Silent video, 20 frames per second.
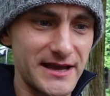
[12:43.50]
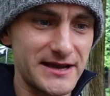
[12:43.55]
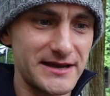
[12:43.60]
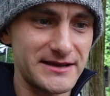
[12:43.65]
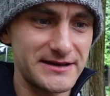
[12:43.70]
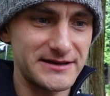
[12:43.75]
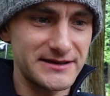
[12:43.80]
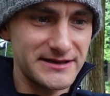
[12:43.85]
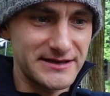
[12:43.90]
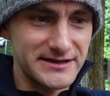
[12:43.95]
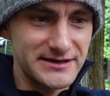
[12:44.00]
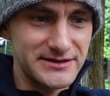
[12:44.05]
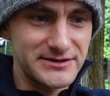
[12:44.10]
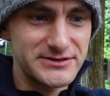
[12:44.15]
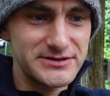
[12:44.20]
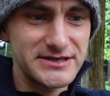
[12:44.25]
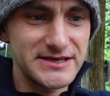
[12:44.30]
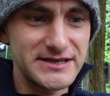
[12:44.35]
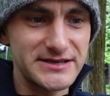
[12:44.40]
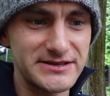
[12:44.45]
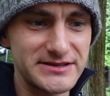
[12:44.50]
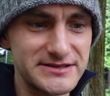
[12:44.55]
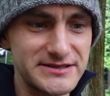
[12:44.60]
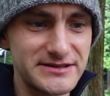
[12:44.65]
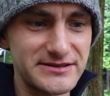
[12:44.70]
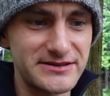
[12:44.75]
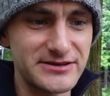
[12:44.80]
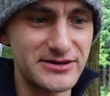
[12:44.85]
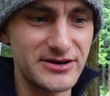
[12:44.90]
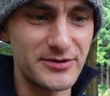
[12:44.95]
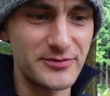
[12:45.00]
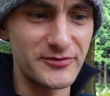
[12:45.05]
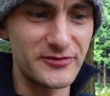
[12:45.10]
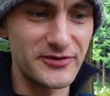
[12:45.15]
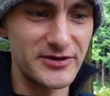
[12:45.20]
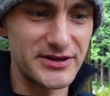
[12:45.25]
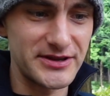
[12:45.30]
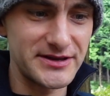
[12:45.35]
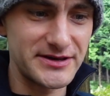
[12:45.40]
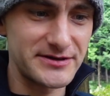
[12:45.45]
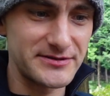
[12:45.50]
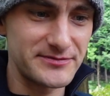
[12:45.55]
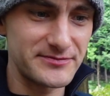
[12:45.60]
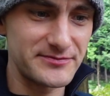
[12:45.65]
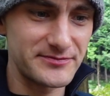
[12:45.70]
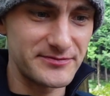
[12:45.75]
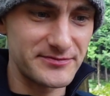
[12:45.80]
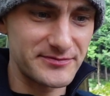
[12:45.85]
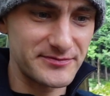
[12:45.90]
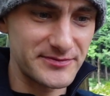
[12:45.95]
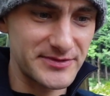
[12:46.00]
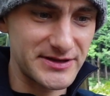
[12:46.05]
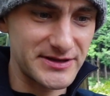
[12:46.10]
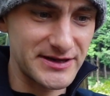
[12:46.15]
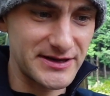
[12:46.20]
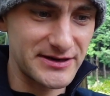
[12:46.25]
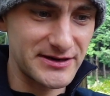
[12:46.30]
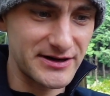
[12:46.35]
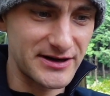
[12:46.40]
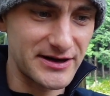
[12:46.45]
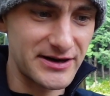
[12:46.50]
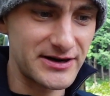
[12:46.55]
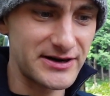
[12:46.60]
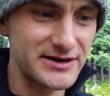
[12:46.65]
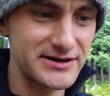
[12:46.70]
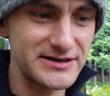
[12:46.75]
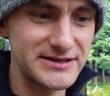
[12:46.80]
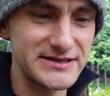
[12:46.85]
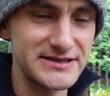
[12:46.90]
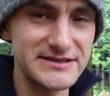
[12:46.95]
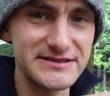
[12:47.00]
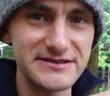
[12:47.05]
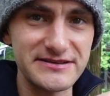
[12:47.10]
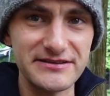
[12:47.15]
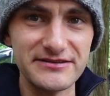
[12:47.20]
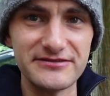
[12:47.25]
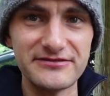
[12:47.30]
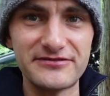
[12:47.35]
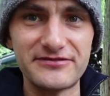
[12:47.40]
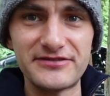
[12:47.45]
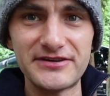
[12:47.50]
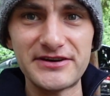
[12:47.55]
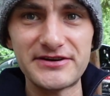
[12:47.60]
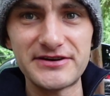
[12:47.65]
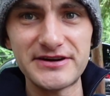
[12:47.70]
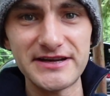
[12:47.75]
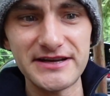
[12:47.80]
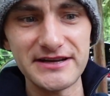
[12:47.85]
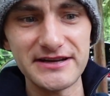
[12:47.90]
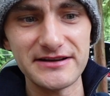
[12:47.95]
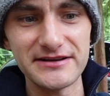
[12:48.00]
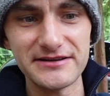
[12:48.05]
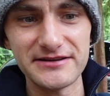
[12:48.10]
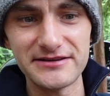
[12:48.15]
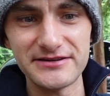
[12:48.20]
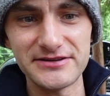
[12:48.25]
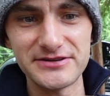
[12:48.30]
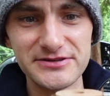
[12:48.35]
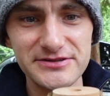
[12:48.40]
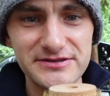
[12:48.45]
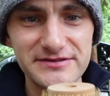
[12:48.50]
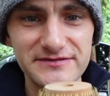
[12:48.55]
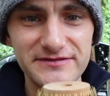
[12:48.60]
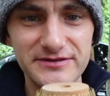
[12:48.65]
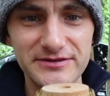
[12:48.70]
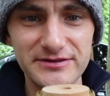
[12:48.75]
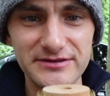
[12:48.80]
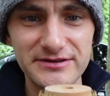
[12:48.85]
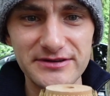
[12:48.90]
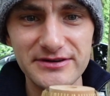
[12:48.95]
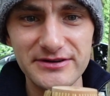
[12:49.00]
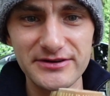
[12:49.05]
and it usually doesn't come with it, but there are these very useful